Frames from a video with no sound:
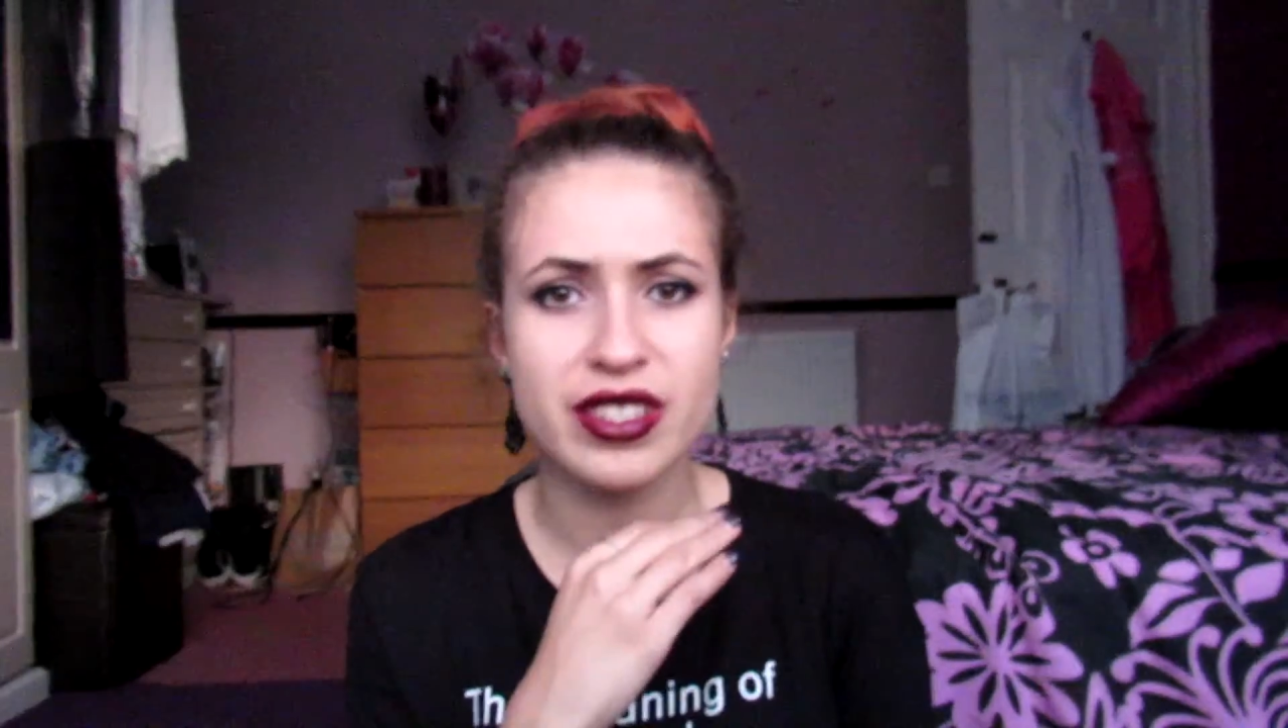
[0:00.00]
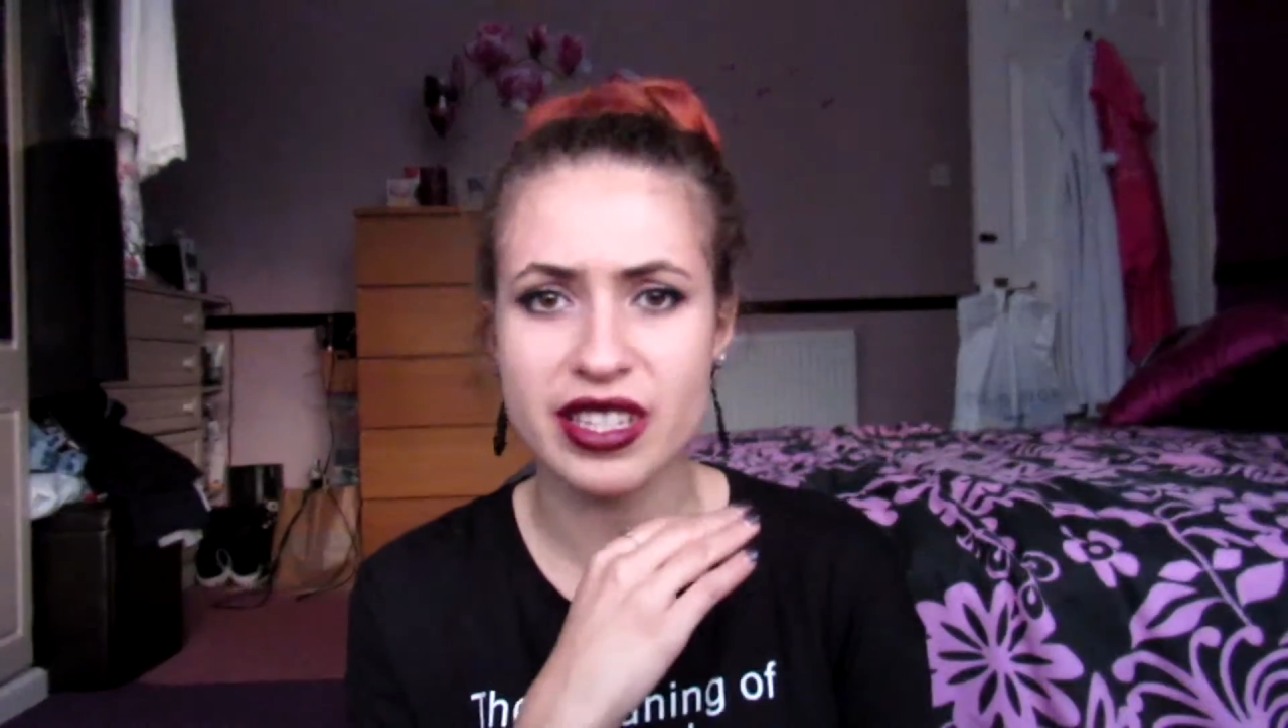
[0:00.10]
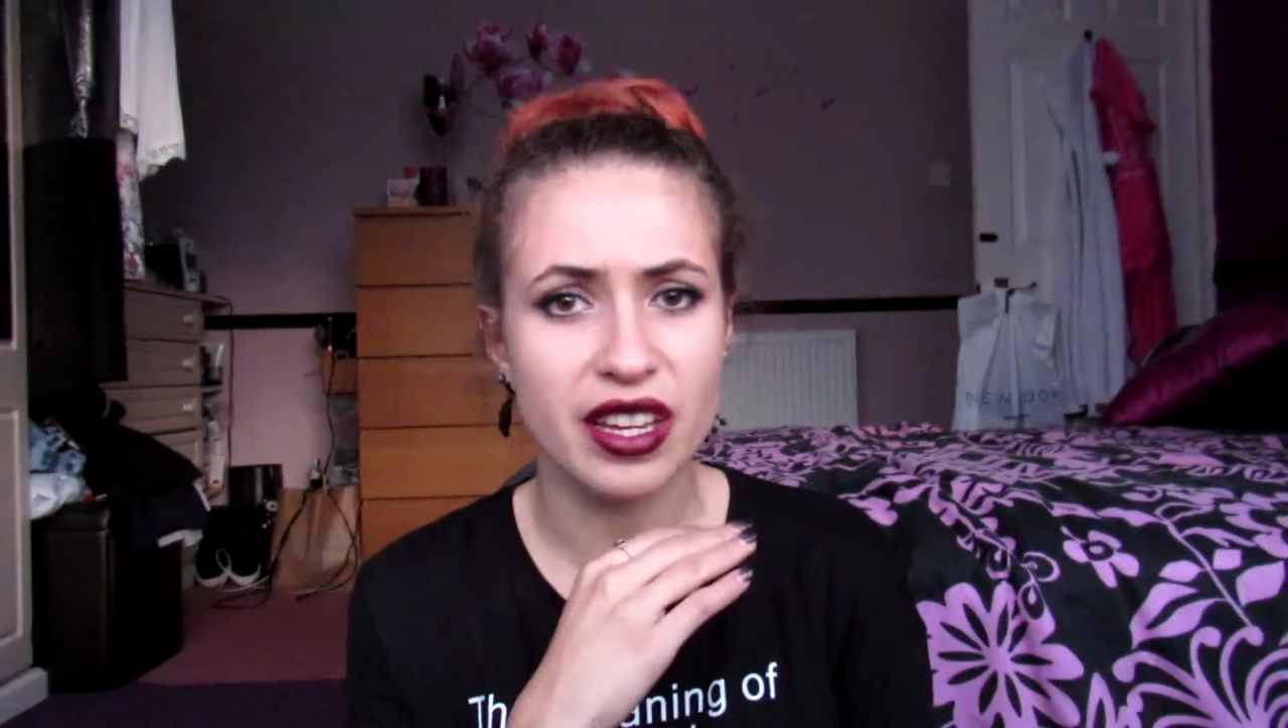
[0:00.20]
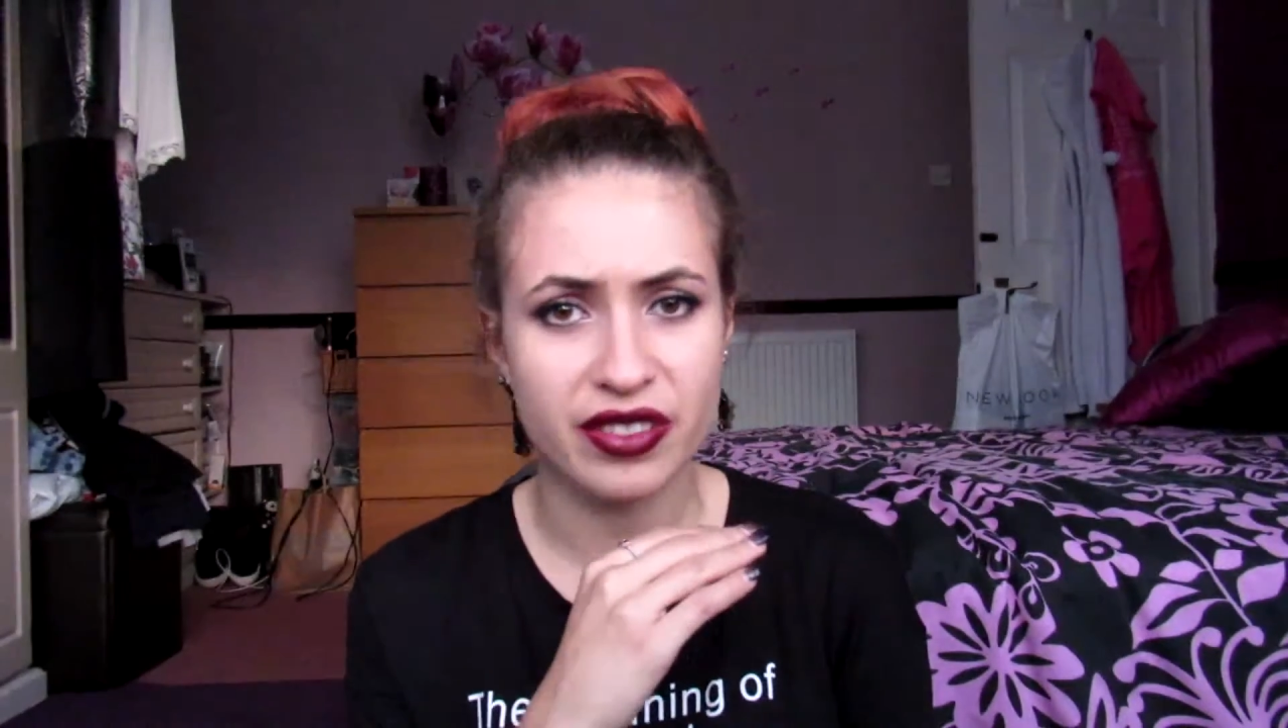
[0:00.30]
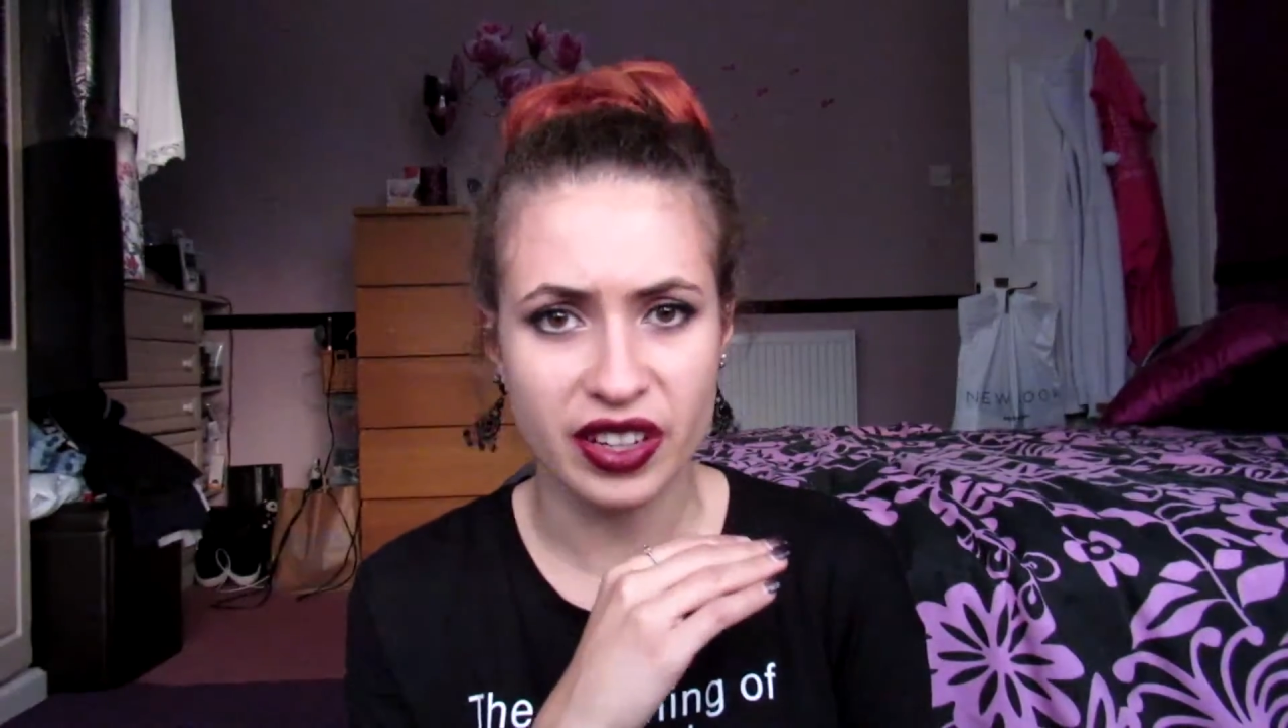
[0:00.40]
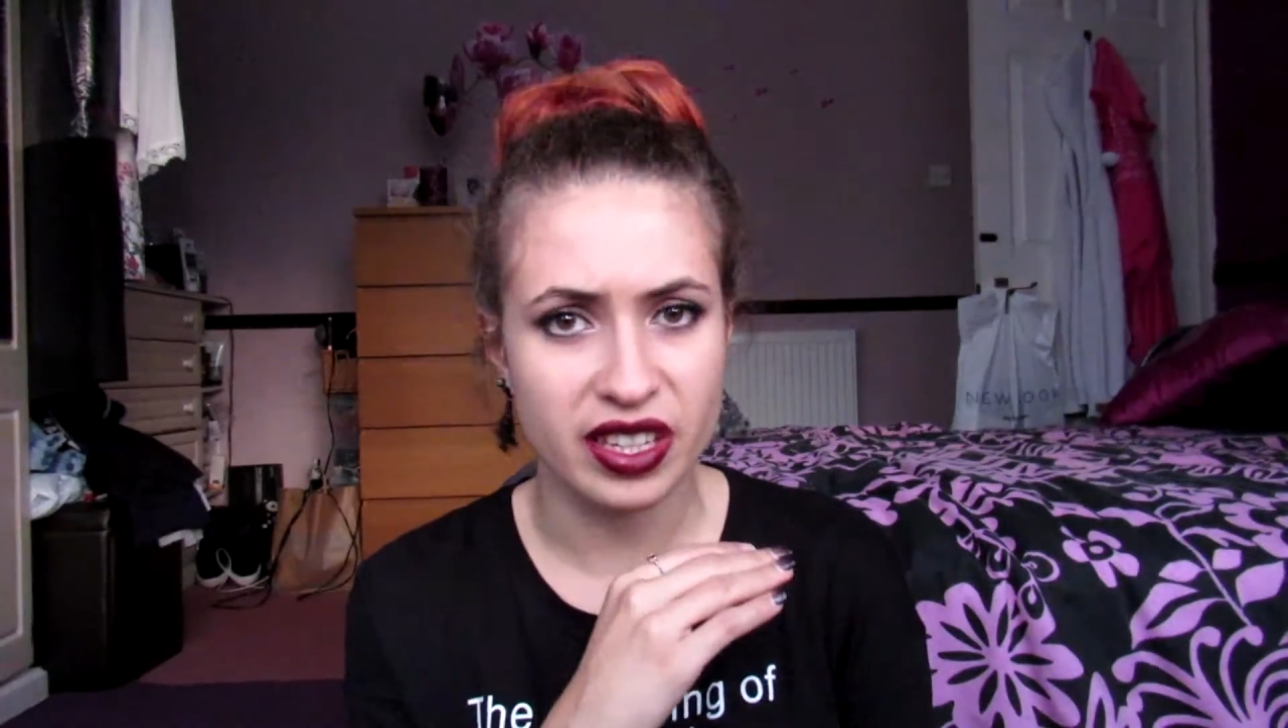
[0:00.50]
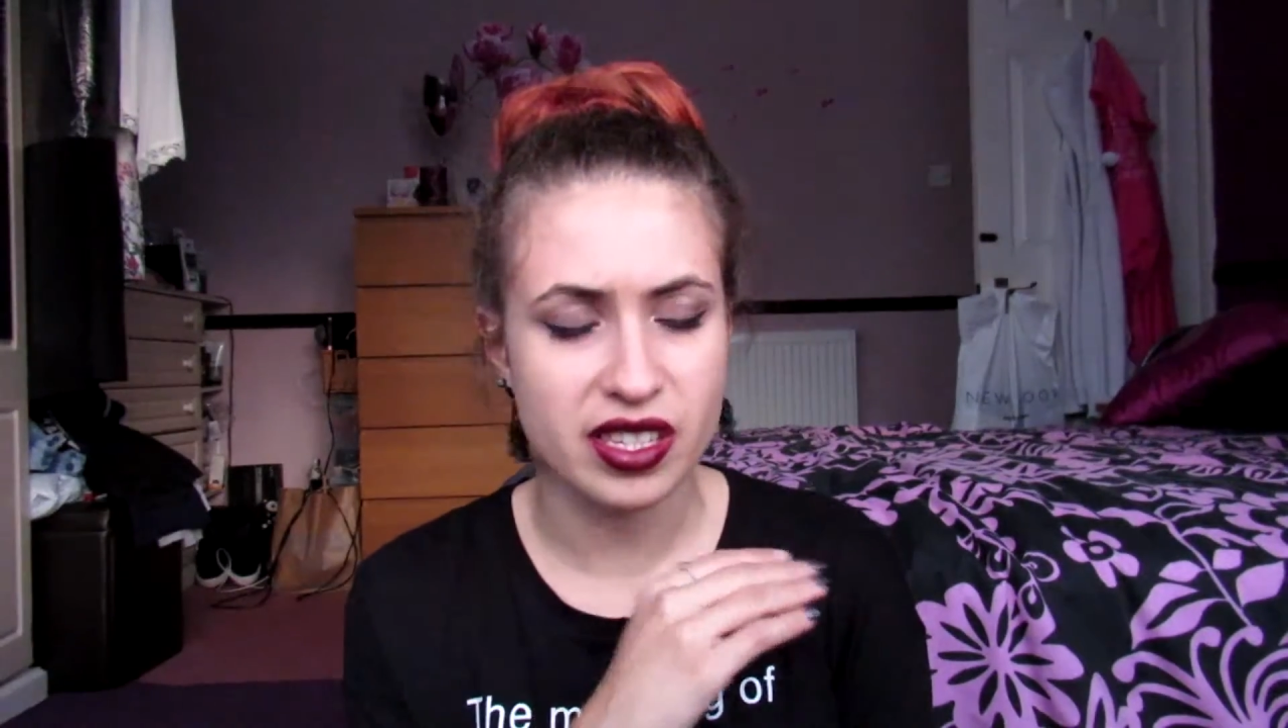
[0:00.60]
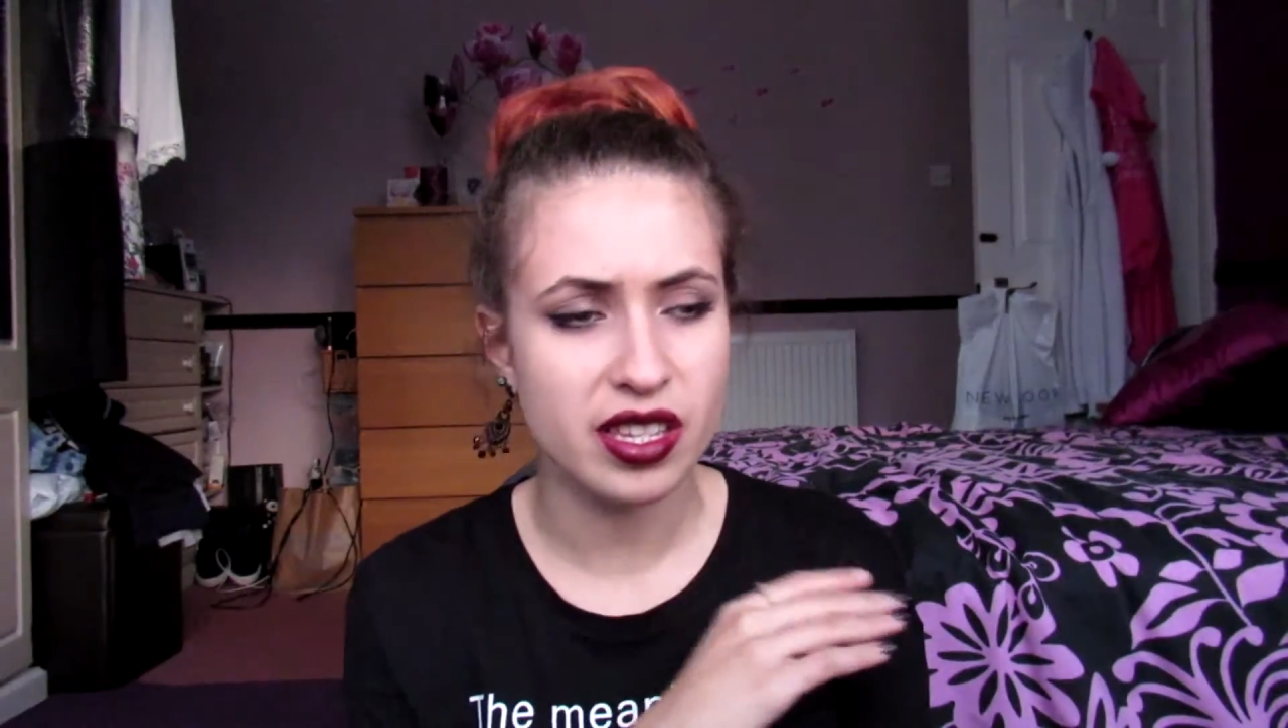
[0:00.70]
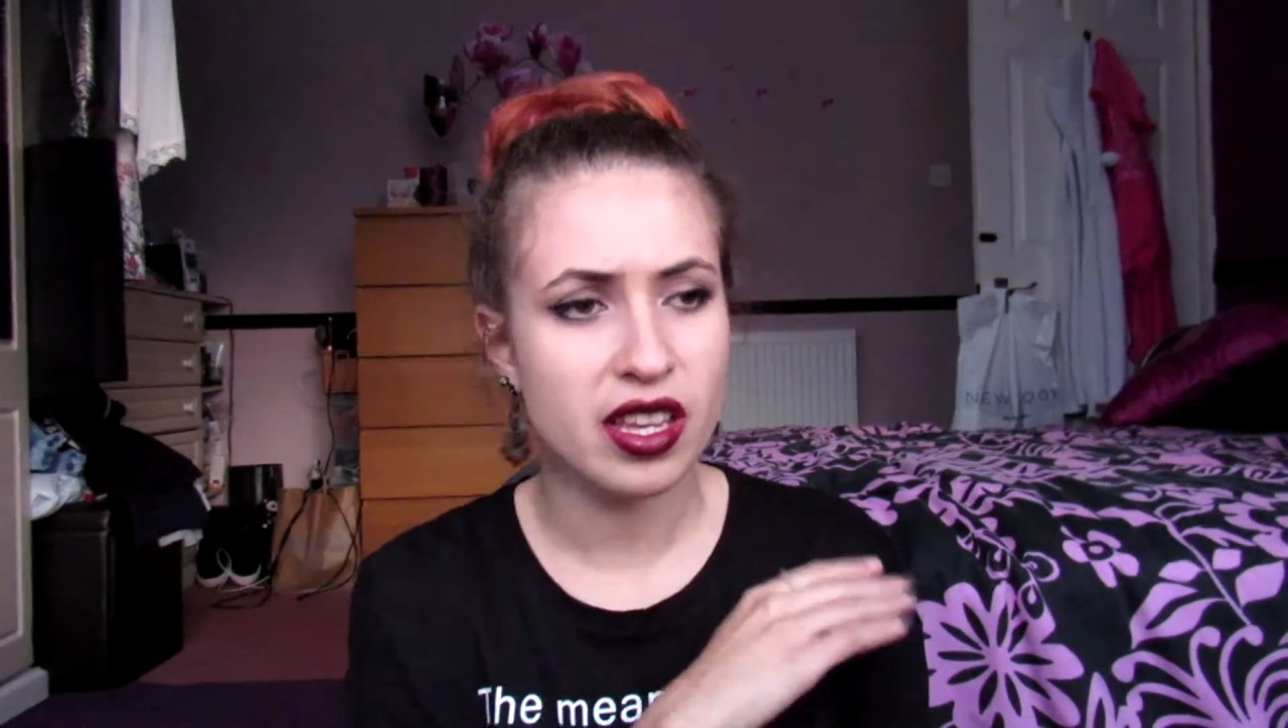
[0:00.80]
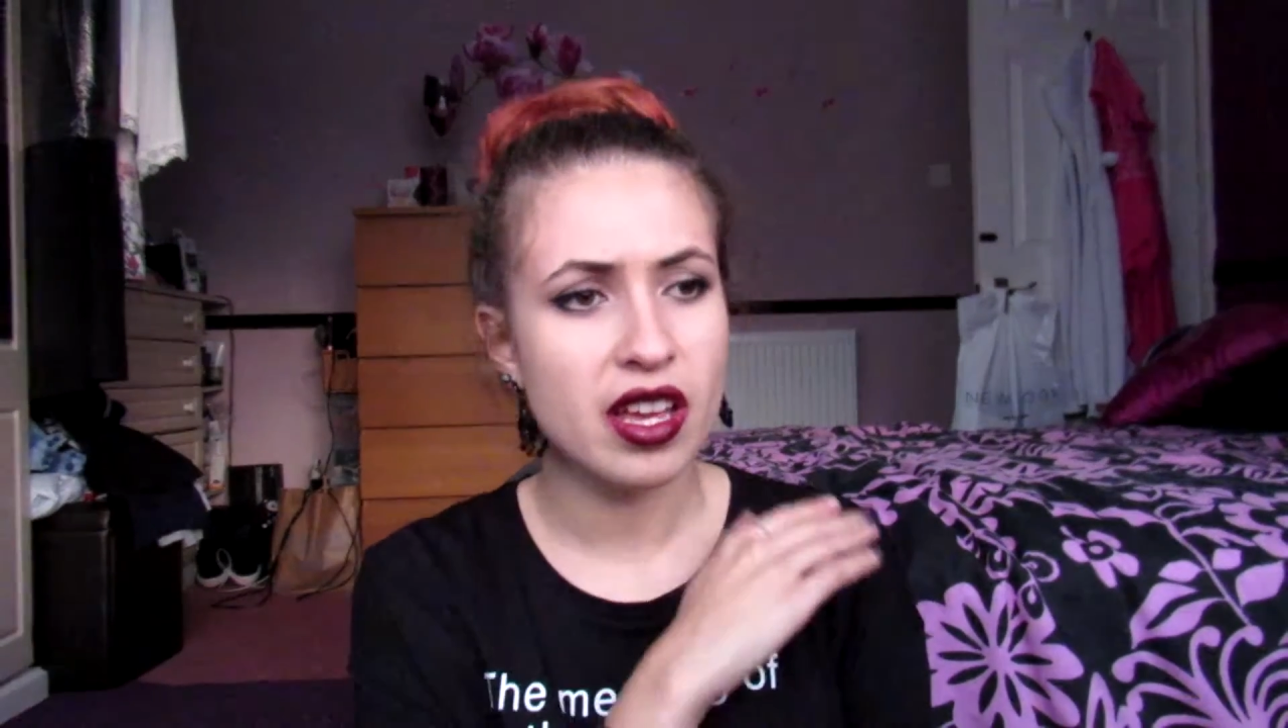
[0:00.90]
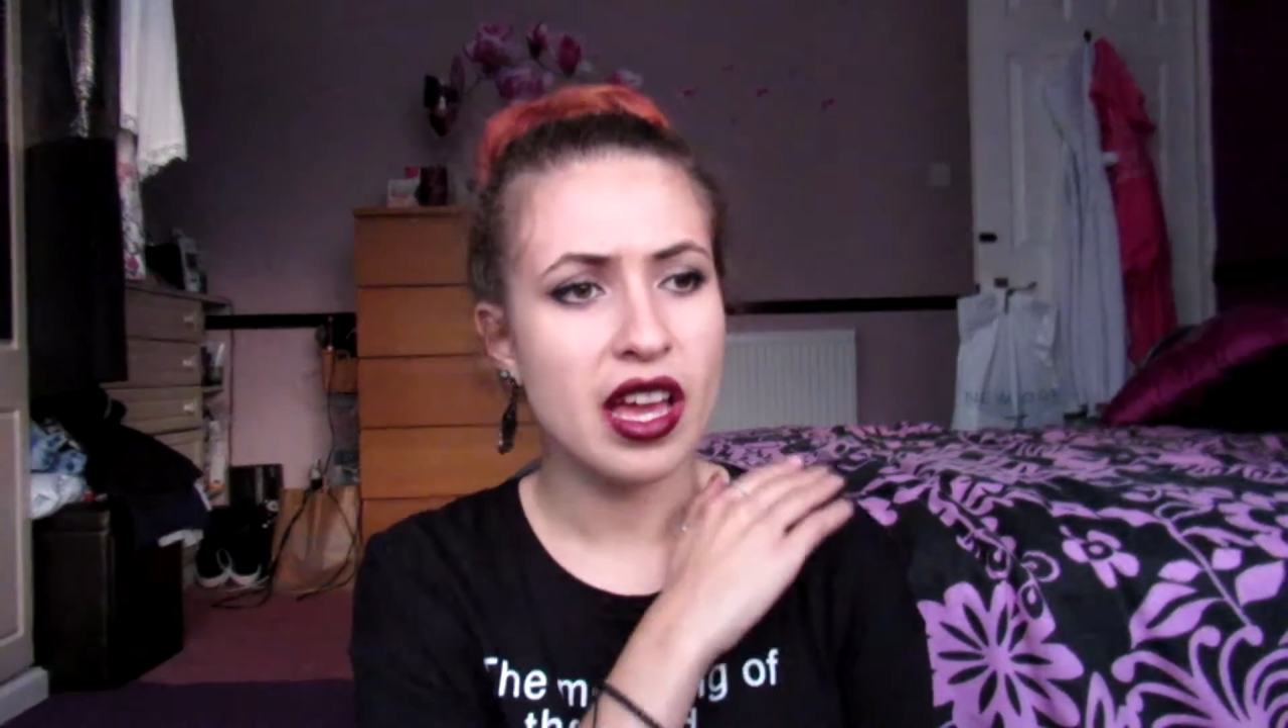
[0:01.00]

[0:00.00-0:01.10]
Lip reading: see her face.